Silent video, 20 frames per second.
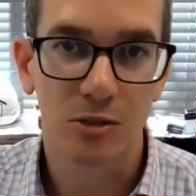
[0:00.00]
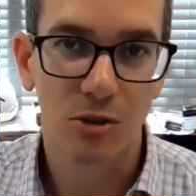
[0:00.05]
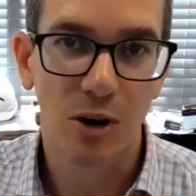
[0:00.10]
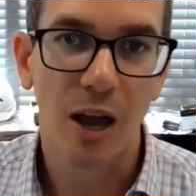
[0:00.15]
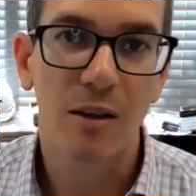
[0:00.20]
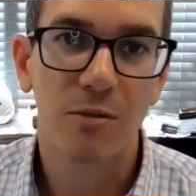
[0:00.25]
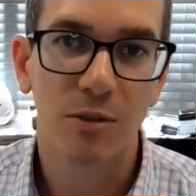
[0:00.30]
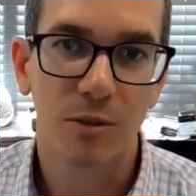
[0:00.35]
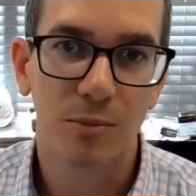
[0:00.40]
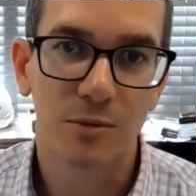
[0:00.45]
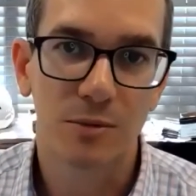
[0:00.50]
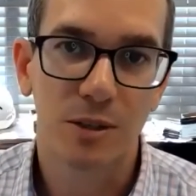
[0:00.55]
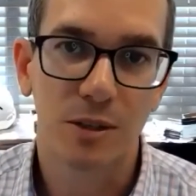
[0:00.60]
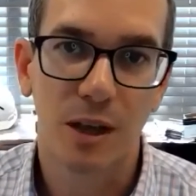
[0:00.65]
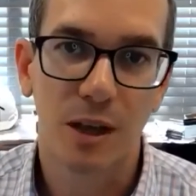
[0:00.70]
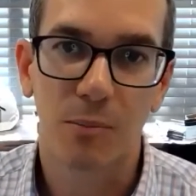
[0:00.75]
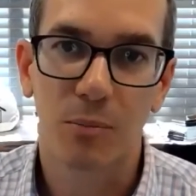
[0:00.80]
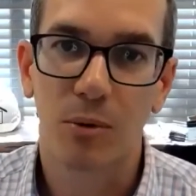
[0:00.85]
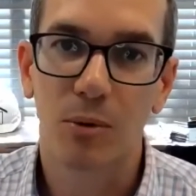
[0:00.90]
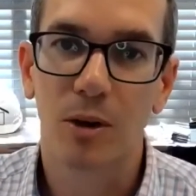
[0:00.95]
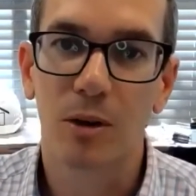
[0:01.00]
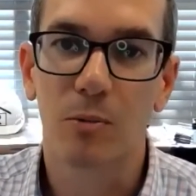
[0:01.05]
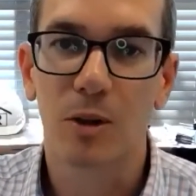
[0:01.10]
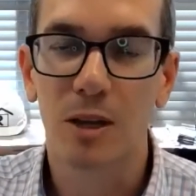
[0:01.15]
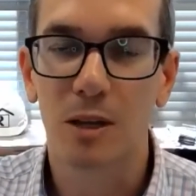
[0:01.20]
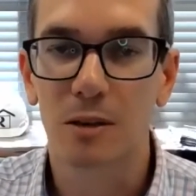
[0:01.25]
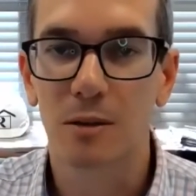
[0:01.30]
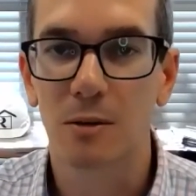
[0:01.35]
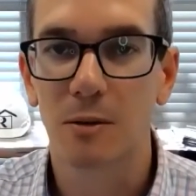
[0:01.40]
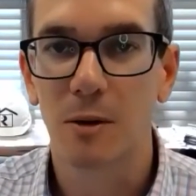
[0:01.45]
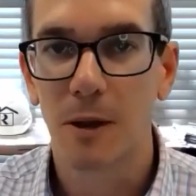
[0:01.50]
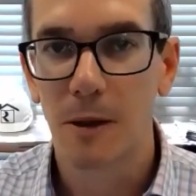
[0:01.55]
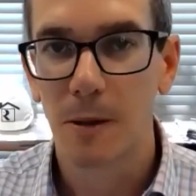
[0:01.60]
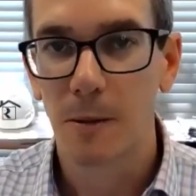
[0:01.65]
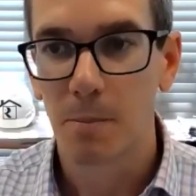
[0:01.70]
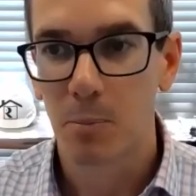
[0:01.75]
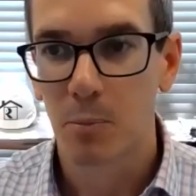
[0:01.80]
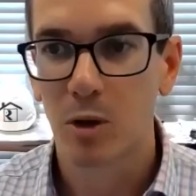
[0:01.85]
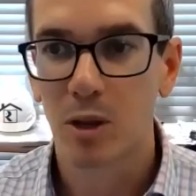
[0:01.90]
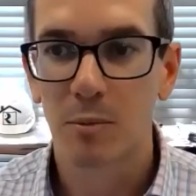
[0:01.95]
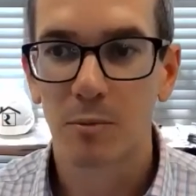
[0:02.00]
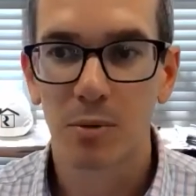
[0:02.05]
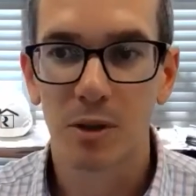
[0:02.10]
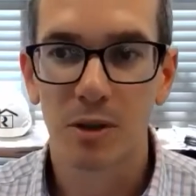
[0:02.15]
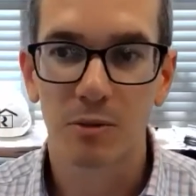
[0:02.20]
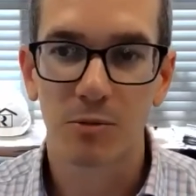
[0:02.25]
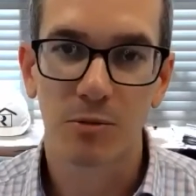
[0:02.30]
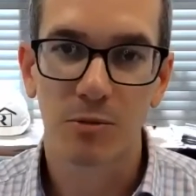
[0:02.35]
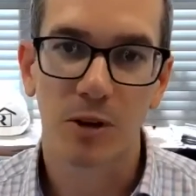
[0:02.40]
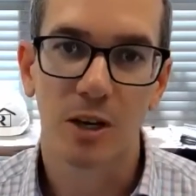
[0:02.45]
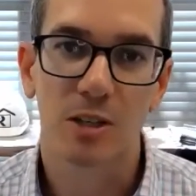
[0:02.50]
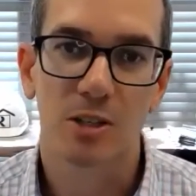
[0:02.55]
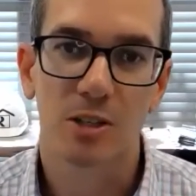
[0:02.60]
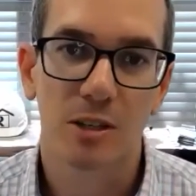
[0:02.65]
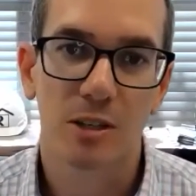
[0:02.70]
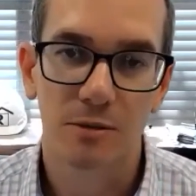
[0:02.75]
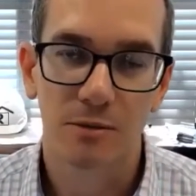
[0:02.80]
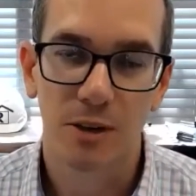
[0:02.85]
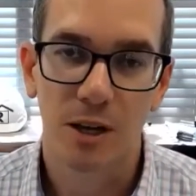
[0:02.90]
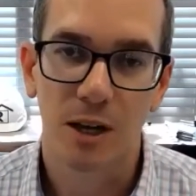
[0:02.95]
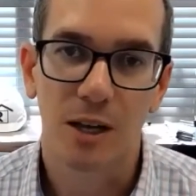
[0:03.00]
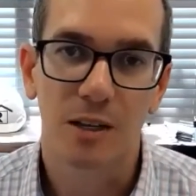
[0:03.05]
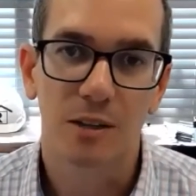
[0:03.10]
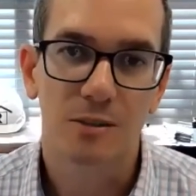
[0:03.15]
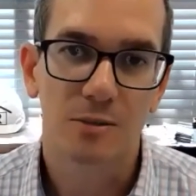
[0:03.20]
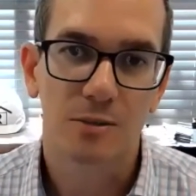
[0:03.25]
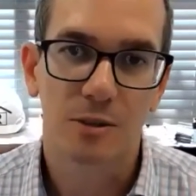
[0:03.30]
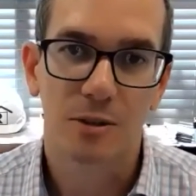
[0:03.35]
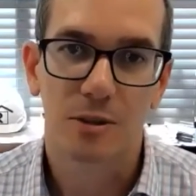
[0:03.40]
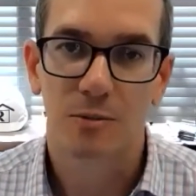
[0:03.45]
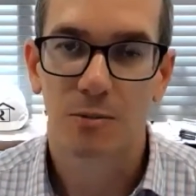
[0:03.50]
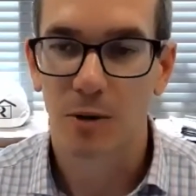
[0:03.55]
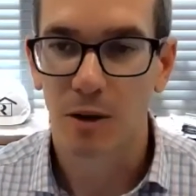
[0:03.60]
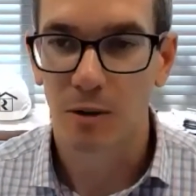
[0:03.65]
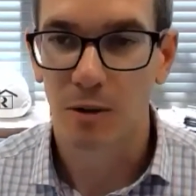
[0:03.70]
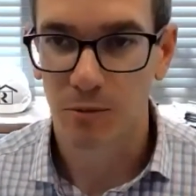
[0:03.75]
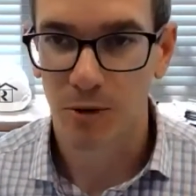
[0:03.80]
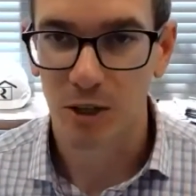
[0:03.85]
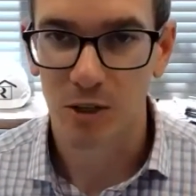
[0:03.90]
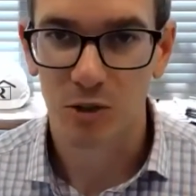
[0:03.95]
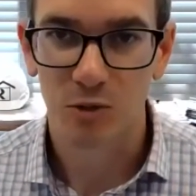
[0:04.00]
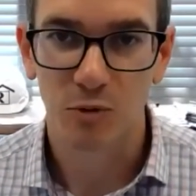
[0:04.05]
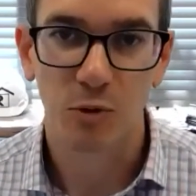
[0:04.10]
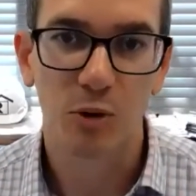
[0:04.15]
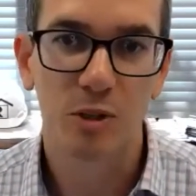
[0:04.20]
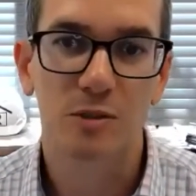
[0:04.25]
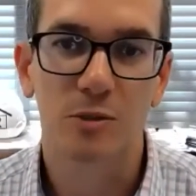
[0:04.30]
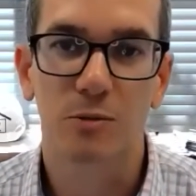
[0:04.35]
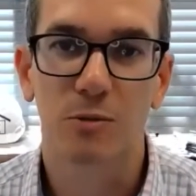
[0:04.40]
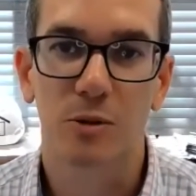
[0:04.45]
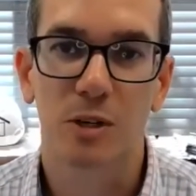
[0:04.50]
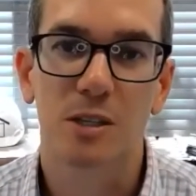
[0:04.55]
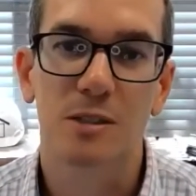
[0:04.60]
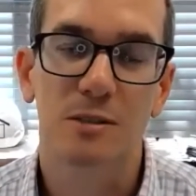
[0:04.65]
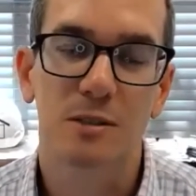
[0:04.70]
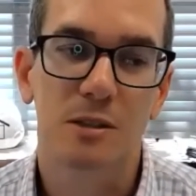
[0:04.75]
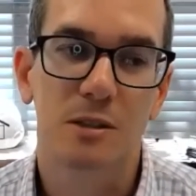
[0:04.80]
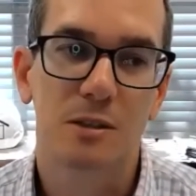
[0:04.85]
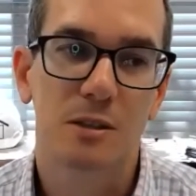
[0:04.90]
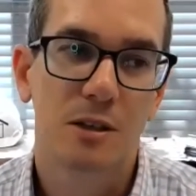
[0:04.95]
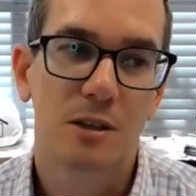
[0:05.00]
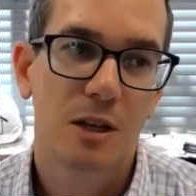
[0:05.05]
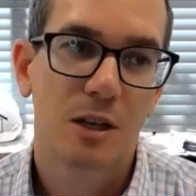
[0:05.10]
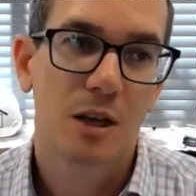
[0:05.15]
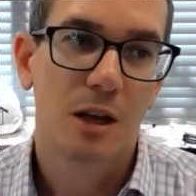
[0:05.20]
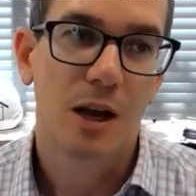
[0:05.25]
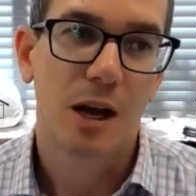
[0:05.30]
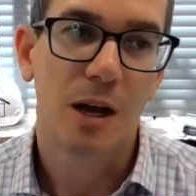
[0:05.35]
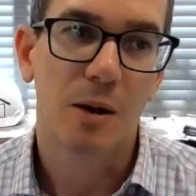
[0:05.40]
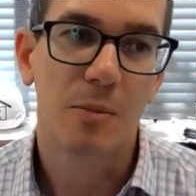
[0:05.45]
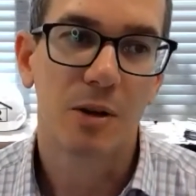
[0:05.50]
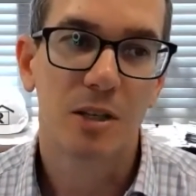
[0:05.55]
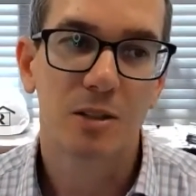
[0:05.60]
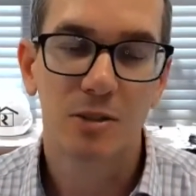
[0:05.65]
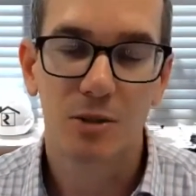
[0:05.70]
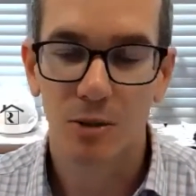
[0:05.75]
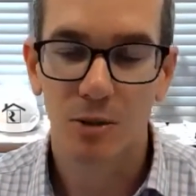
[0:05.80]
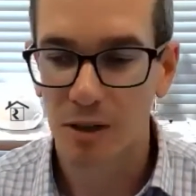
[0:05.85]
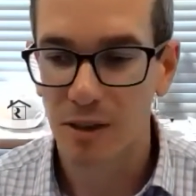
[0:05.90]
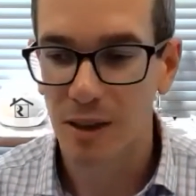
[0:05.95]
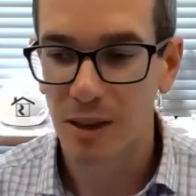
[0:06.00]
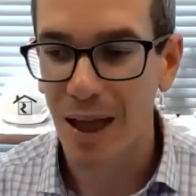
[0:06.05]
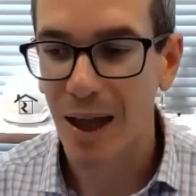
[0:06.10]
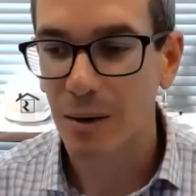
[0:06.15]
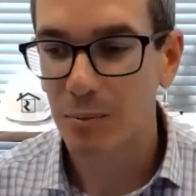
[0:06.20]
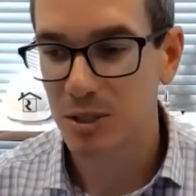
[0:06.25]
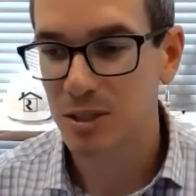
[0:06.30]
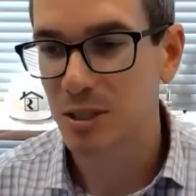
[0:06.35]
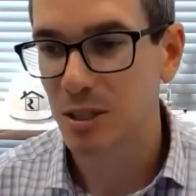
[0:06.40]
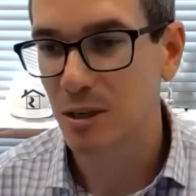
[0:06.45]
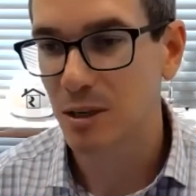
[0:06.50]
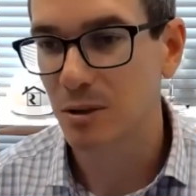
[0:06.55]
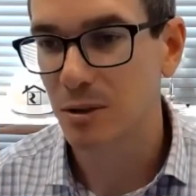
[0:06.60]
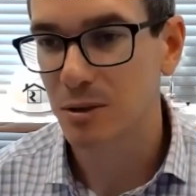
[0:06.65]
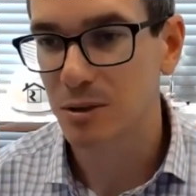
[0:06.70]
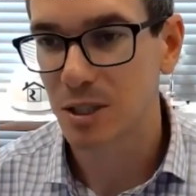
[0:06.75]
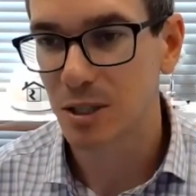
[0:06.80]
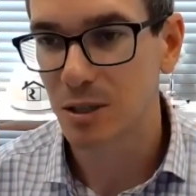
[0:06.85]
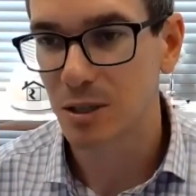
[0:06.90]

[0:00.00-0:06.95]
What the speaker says: drive them to that point. We can be a fresh set of eyes, a fresh voice of reason. And so on that particular